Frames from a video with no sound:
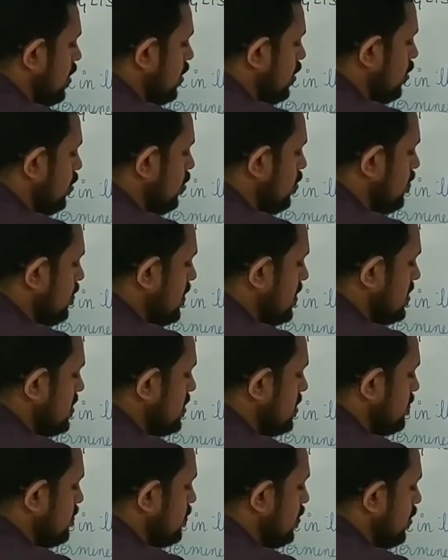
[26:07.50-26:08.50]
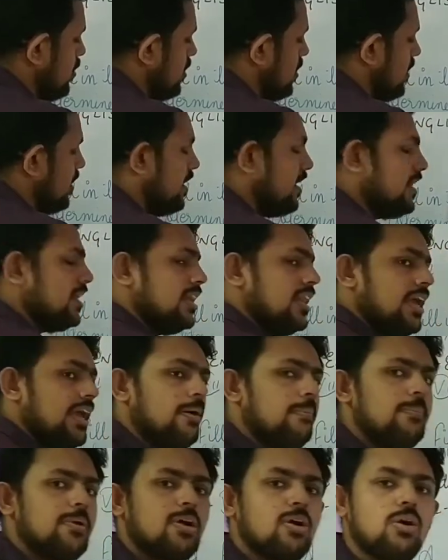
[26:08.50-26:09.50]
you must put little
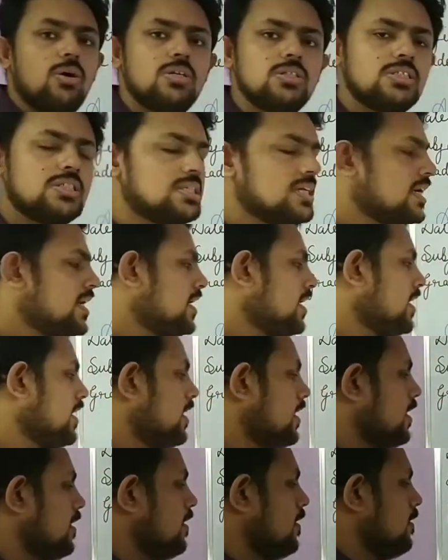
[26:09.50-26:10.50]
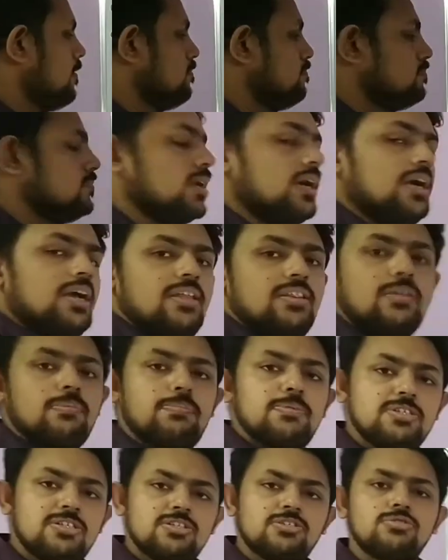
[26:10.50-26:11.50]
here because in the
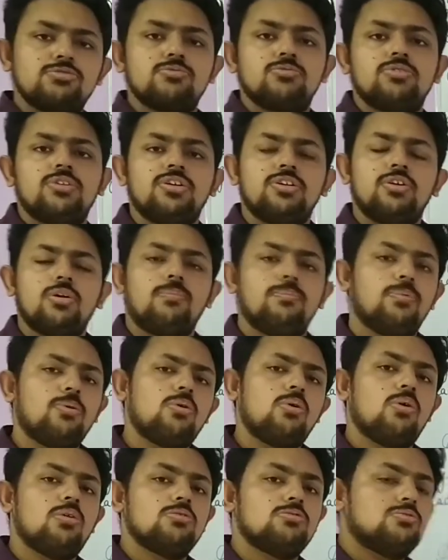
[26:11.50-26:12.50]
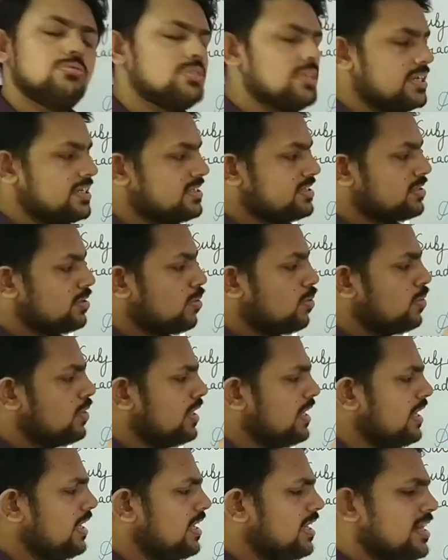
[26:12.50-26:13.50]
picture shown in your book also there is
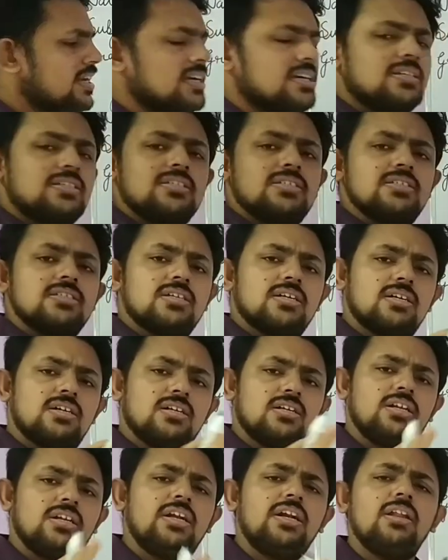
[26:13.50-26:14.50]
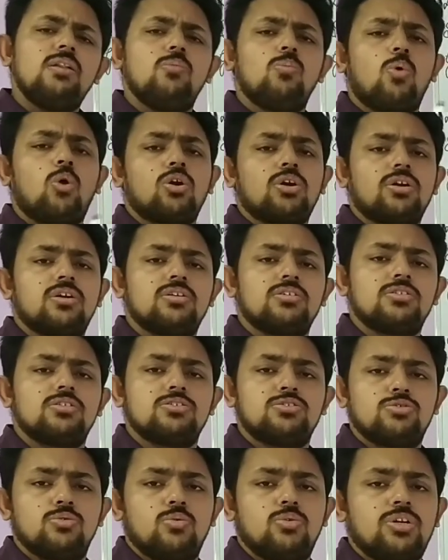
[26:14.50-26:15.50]
only a little water
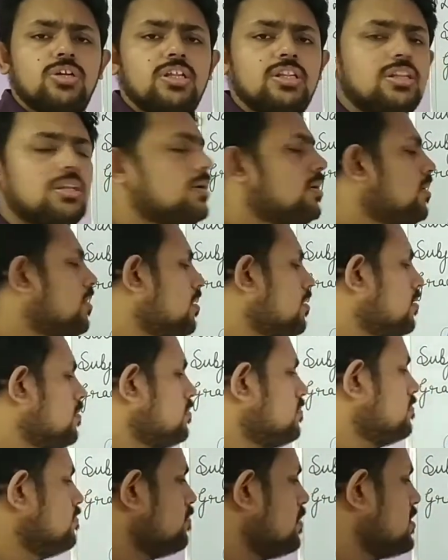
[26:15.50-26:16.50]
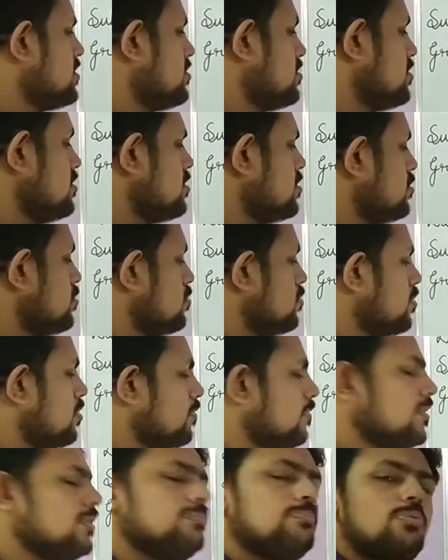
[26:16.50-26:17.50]
shown in the picture. So
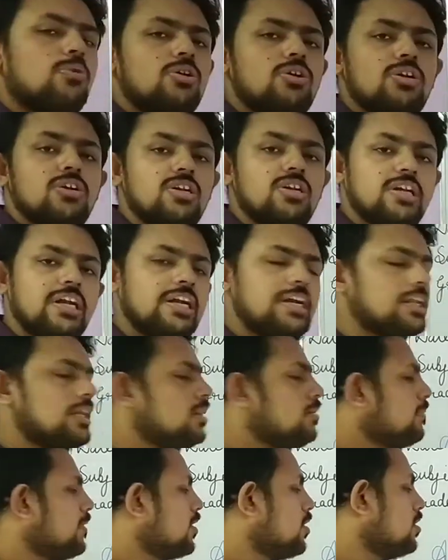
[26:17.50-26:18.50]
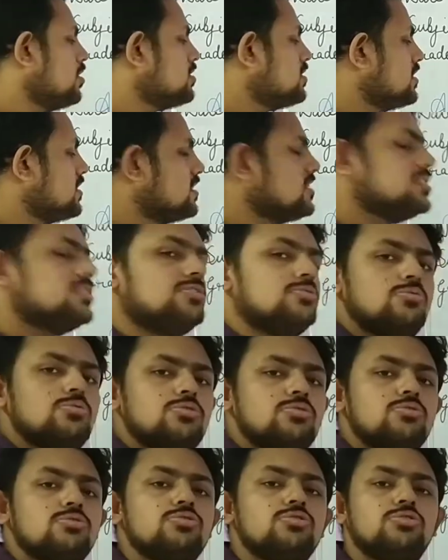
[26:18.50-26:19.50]
you will put little because it is
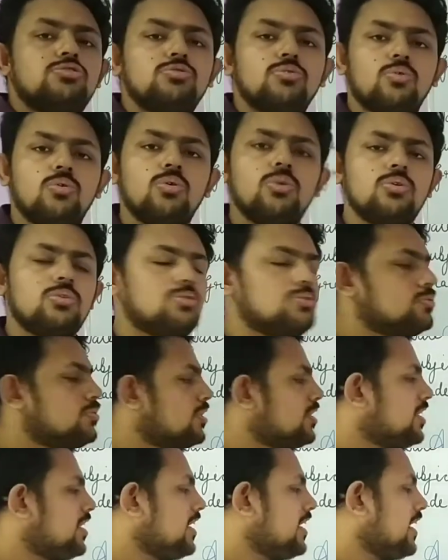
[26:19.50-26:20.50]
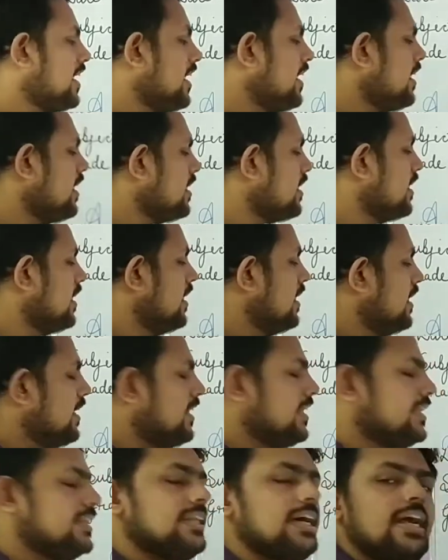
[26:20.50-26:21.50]
used to show, to indicate
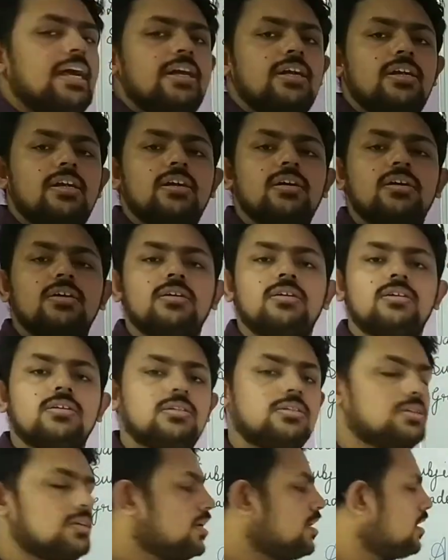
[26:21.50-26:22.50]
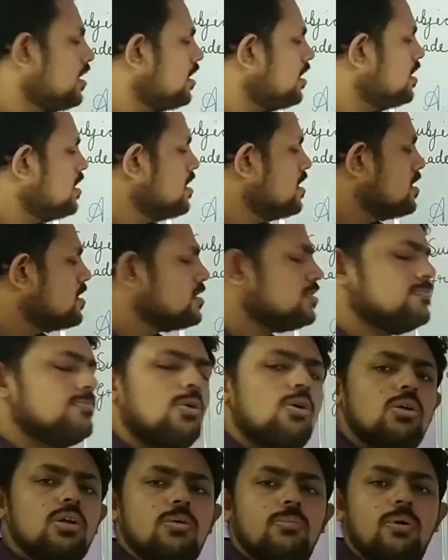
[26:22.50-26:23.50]
that a
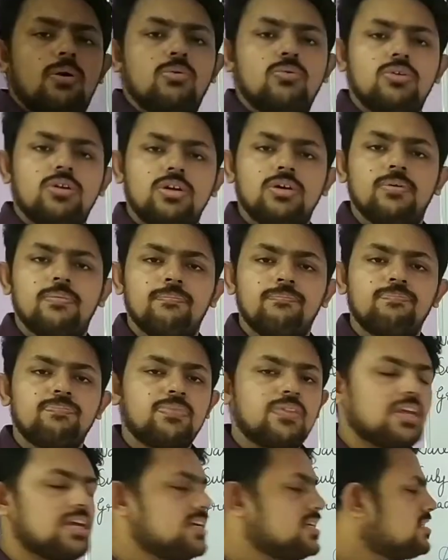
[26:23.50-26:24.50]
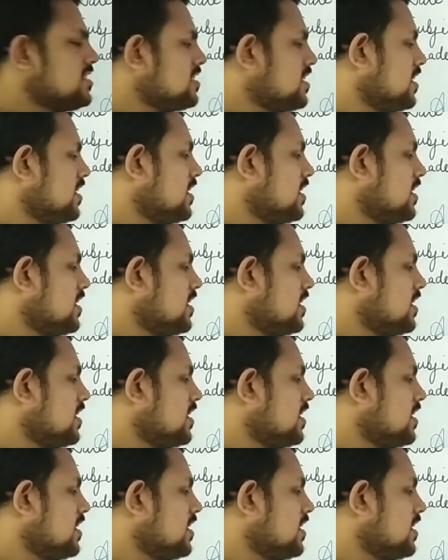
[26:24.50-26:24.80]
small amount is